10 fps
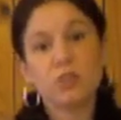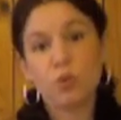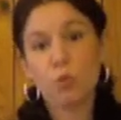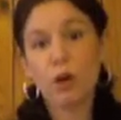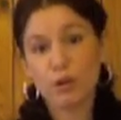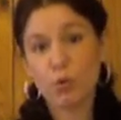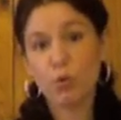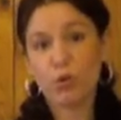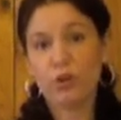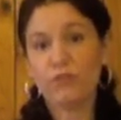to
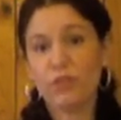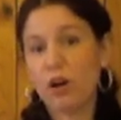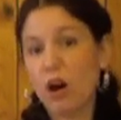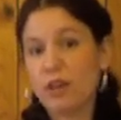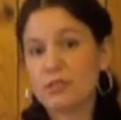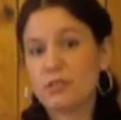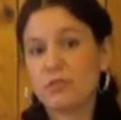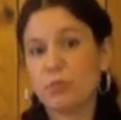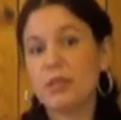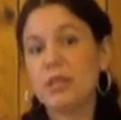1/4 of the cost
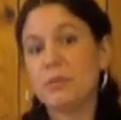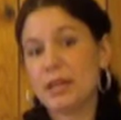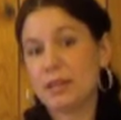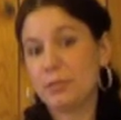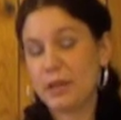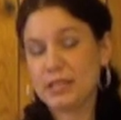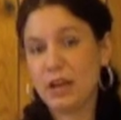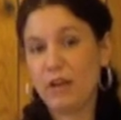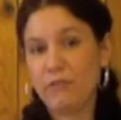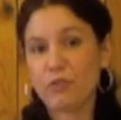for me to make them
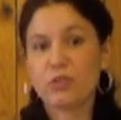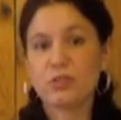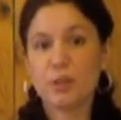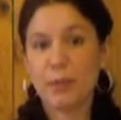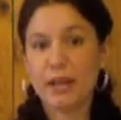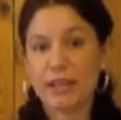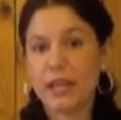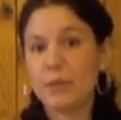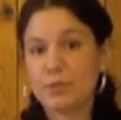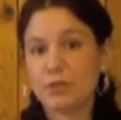myself versus to buy the
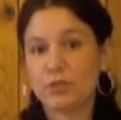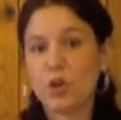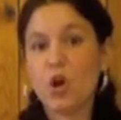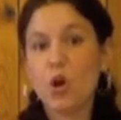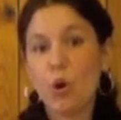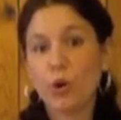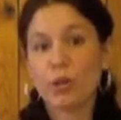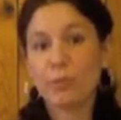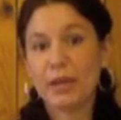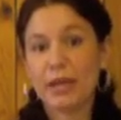capsules
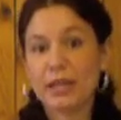already made.